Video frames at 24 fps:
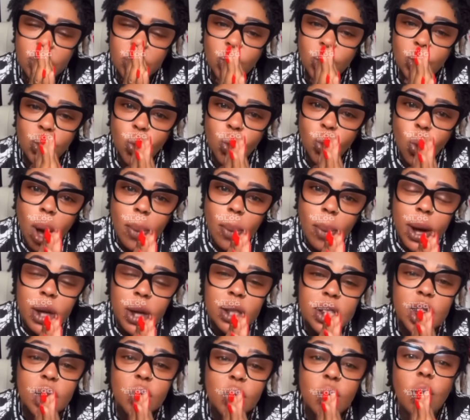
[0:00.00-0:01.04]
You should go
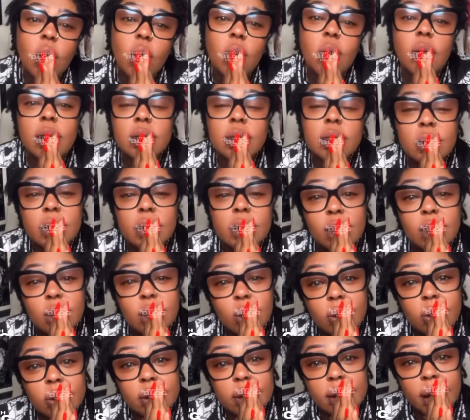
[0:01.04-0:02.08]
about and
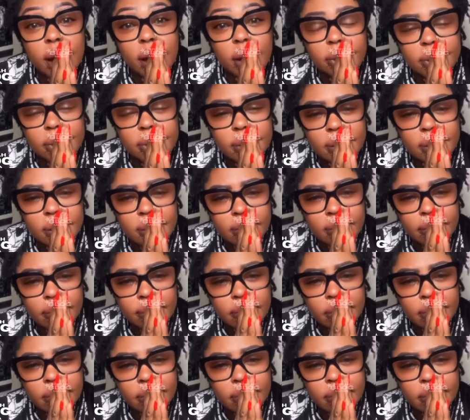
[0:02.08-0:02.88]
congratulate yourselves.